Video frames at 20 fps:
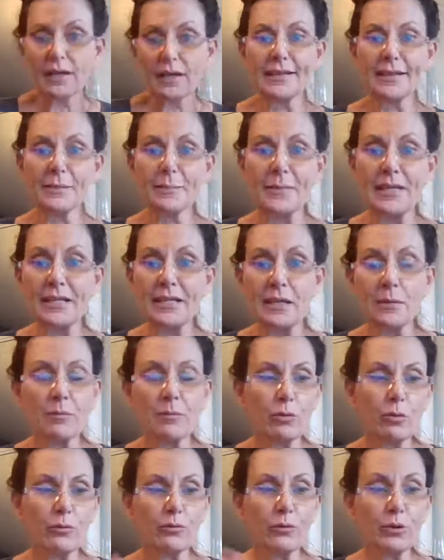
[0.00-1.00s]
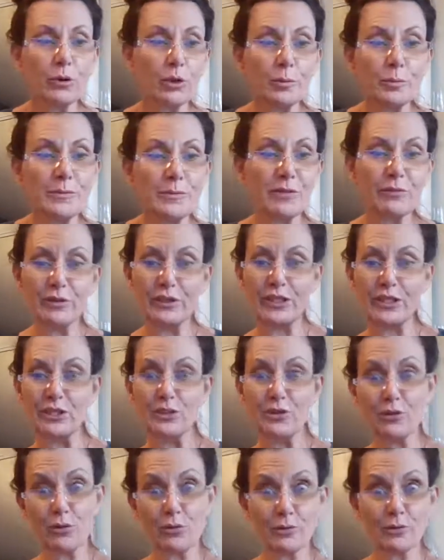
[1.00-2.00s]
Let them eat them. Throw Fruit Loops if you need
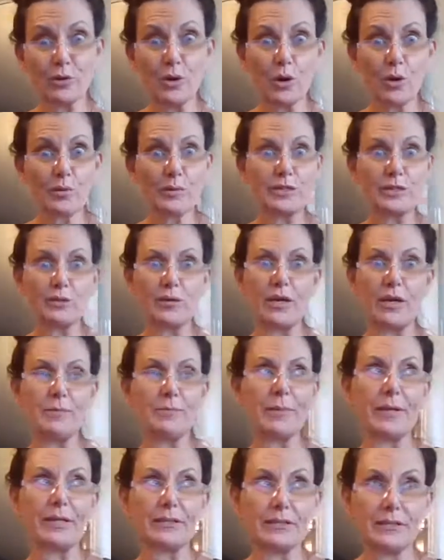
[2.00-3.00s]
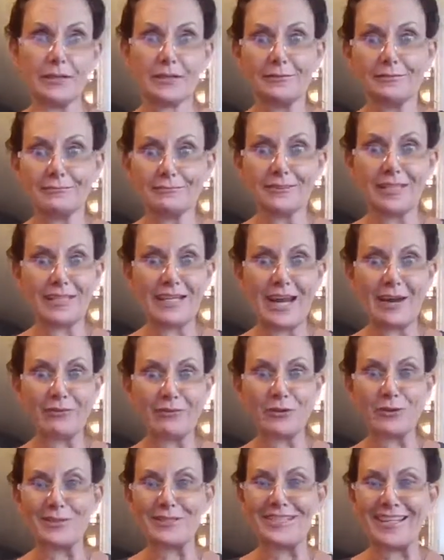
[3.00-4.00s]
to. Those are always great, but then you have
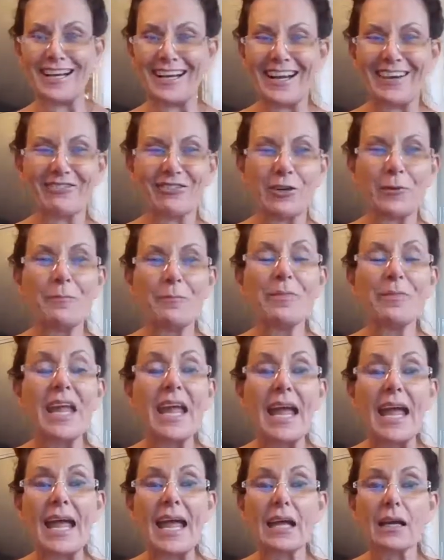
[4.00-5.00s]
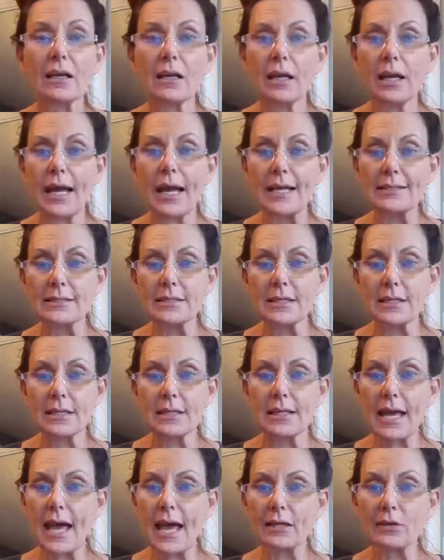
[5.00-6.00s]
to go outside after. And let's
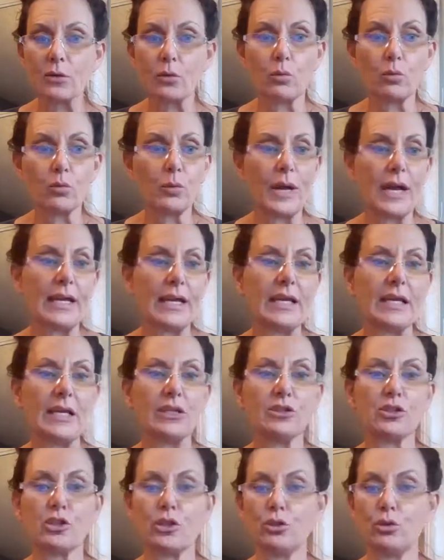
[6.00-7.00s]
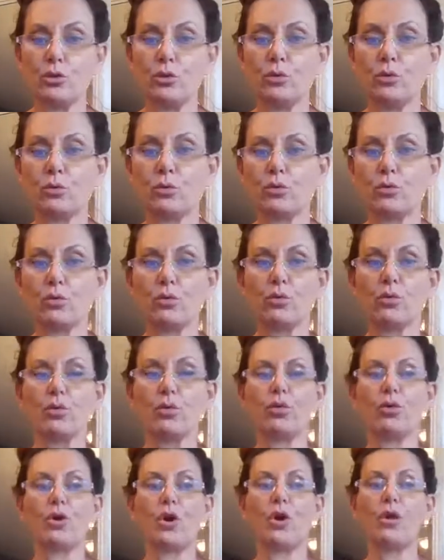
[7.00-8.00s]
get ready to
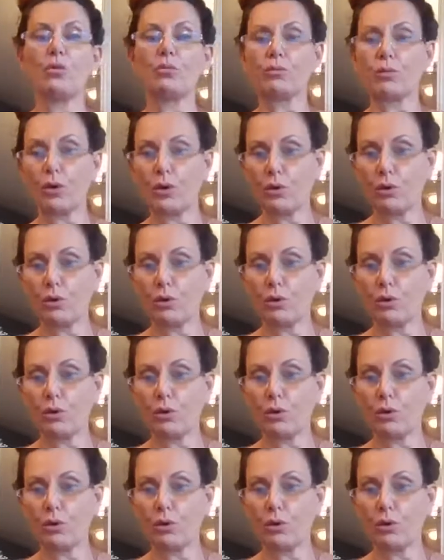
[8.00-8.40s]
roll.